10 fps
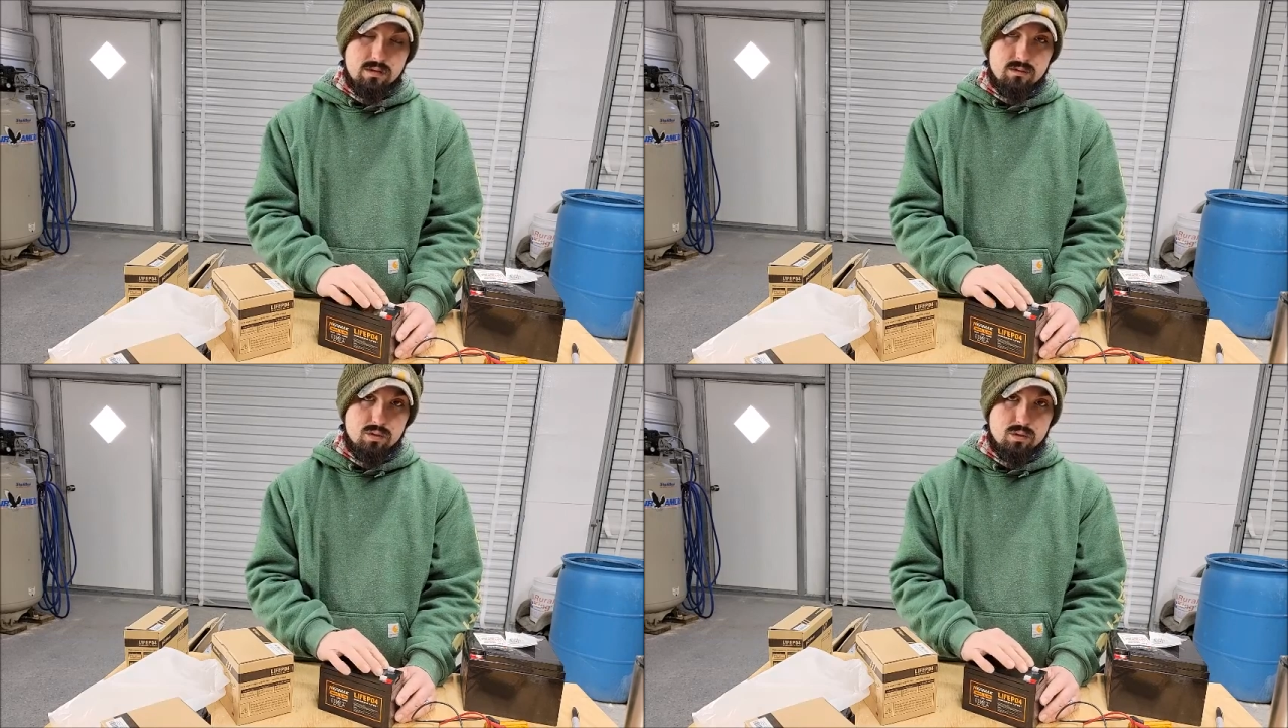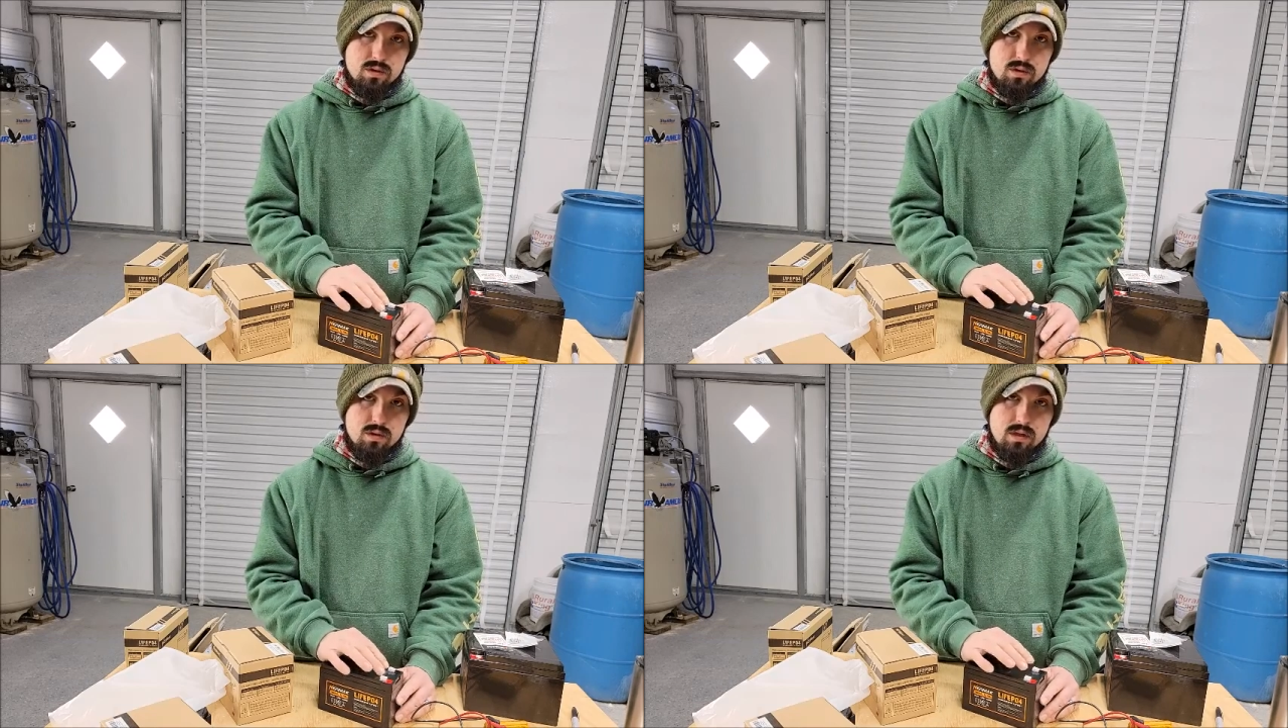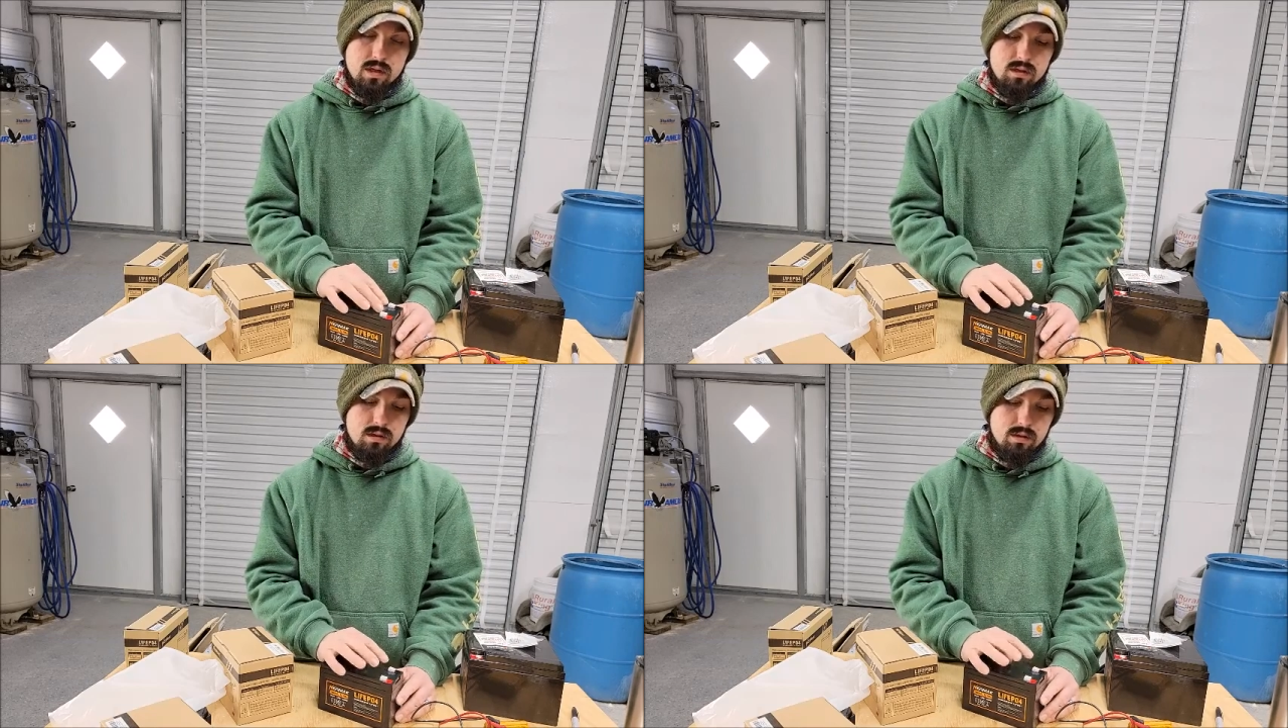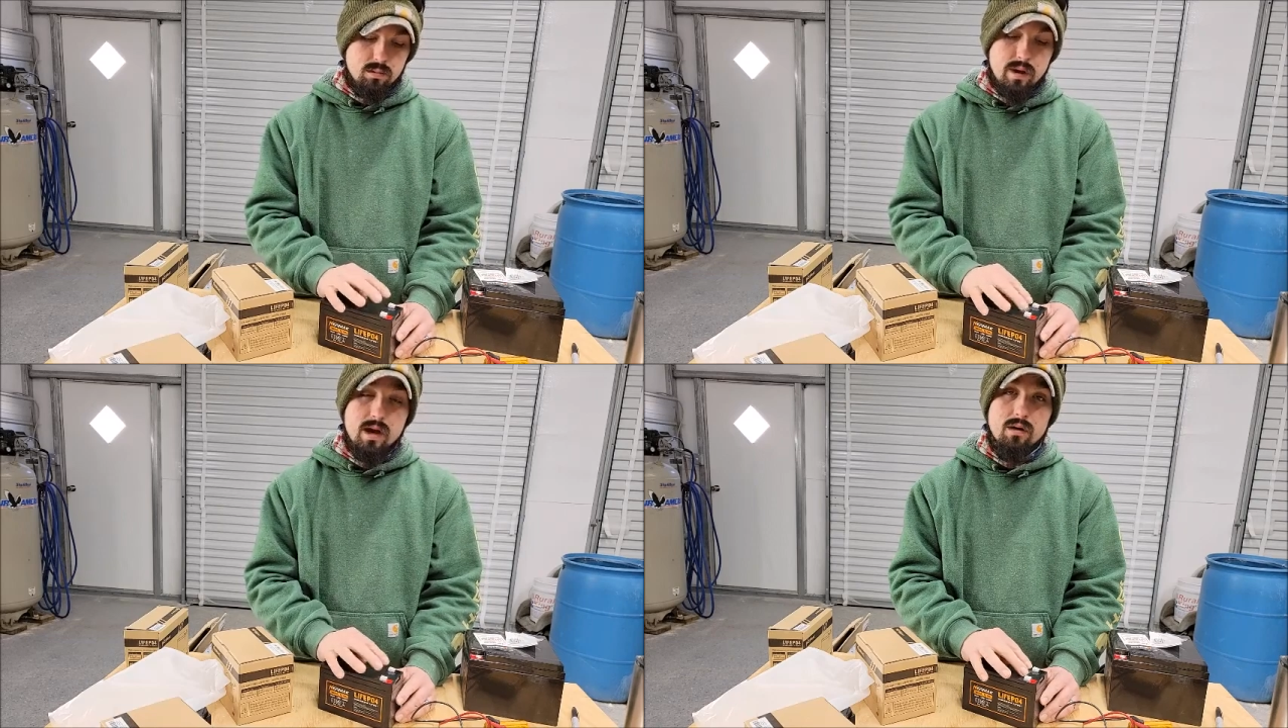of short circuiting the
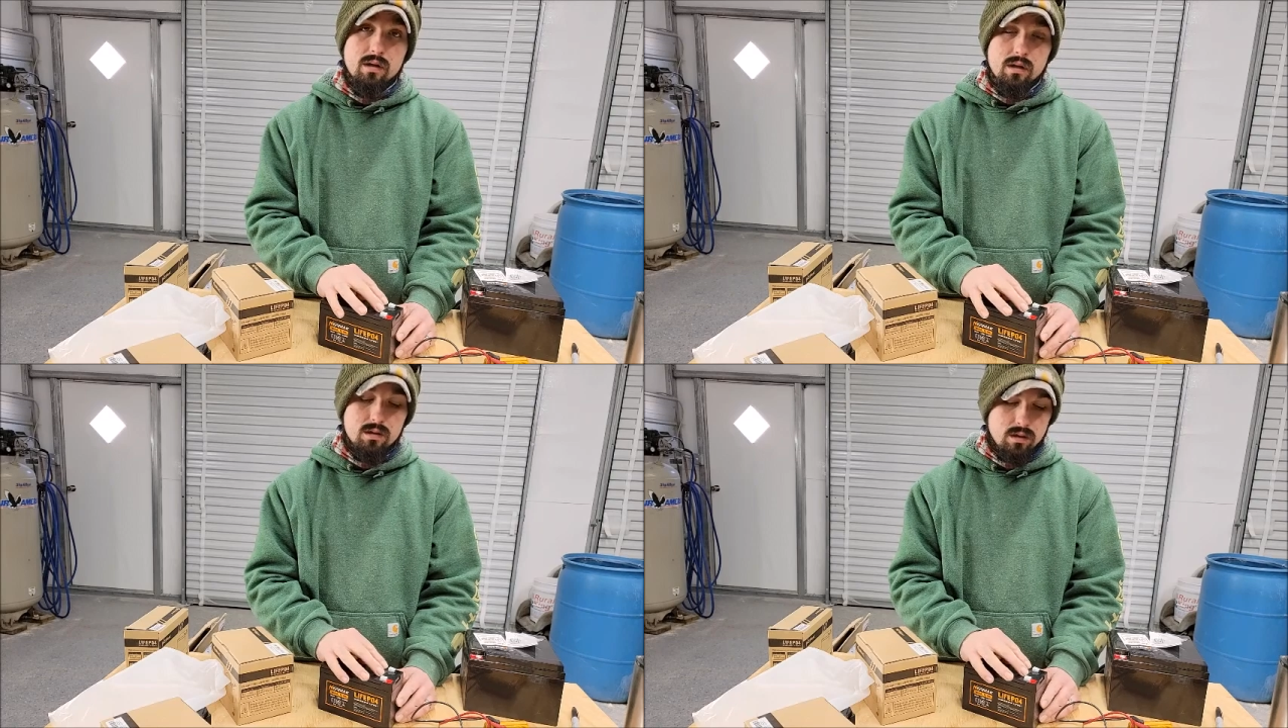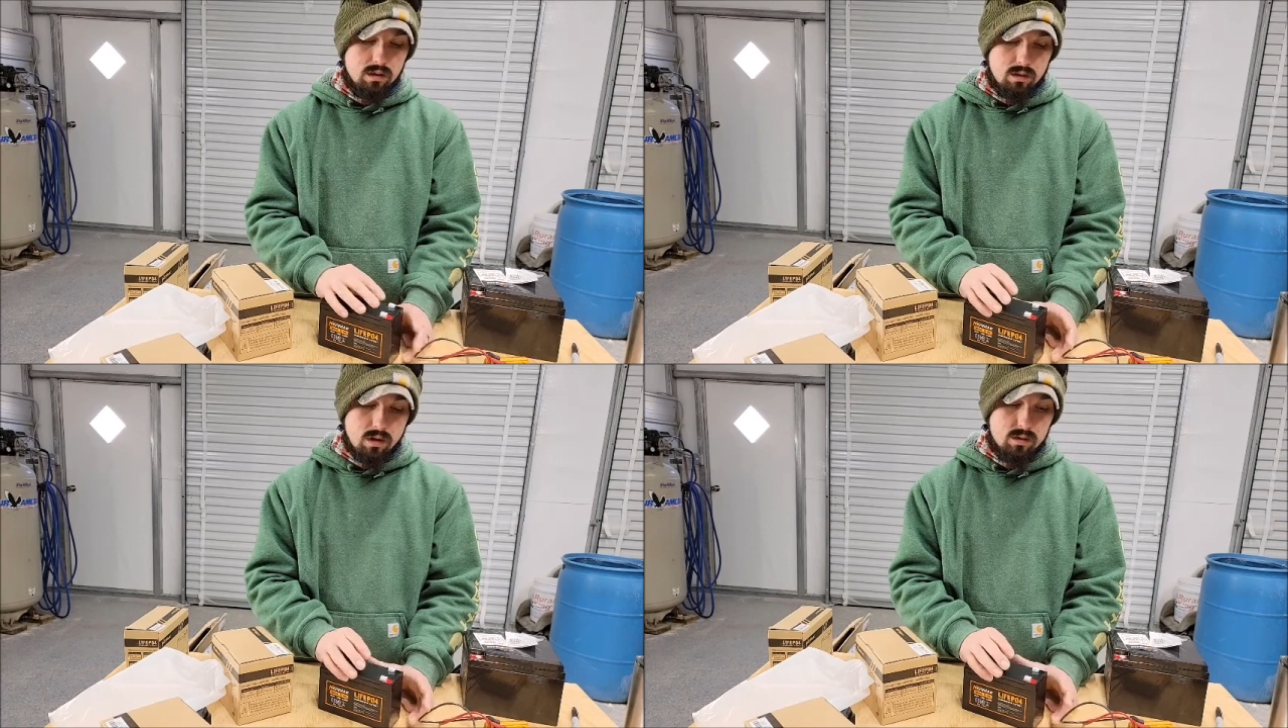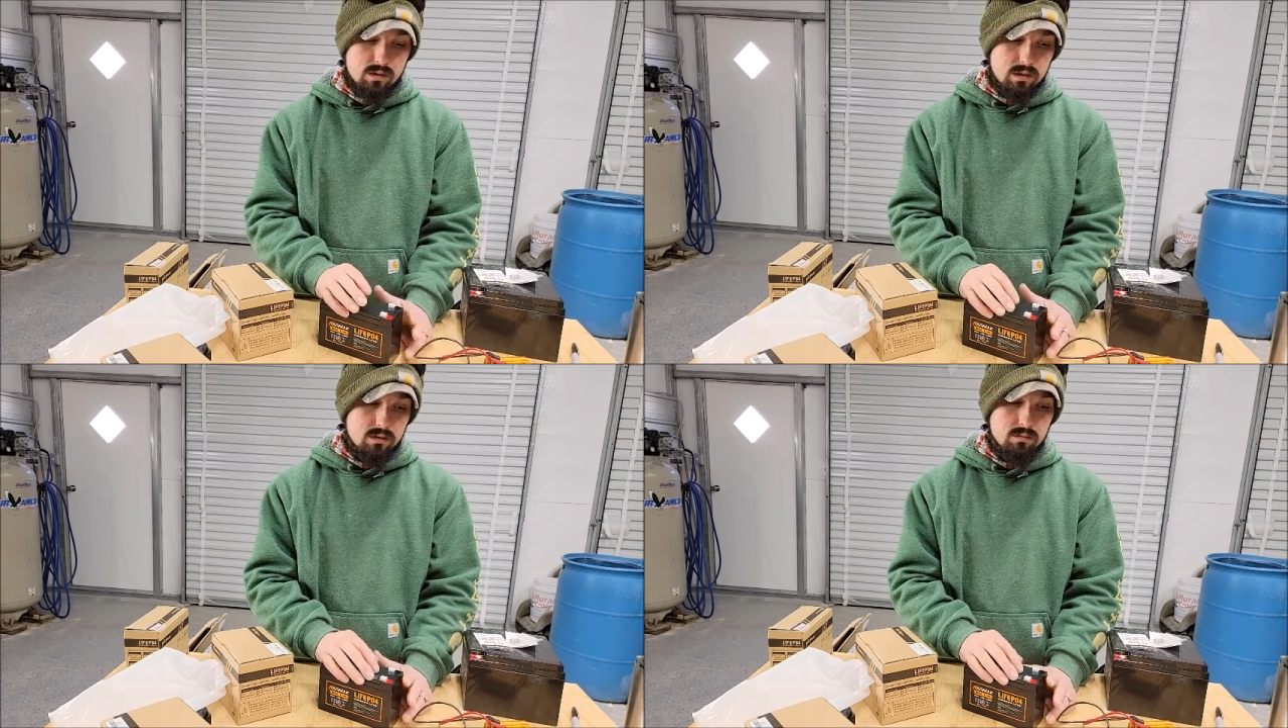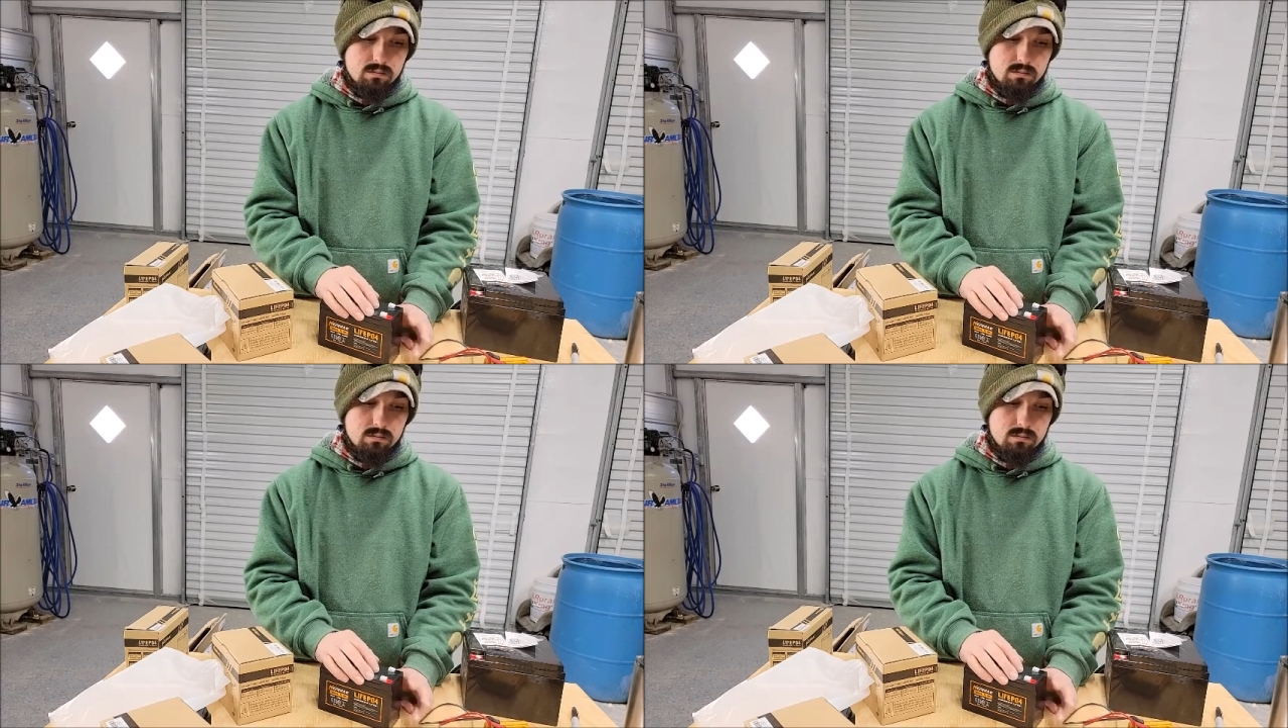battery and causing